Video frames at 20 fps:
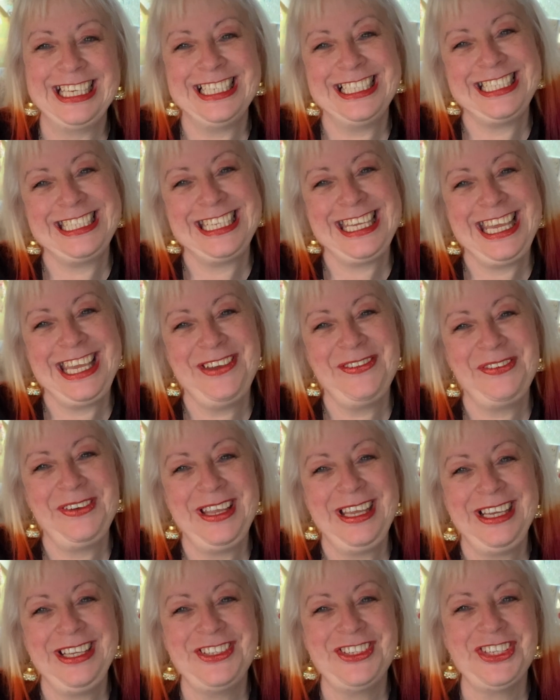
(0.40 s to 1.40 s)
good
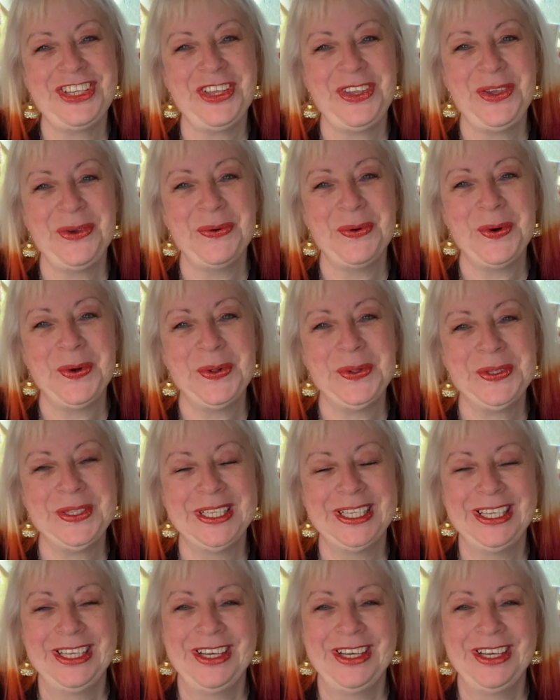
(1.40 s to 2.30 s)
evening to you all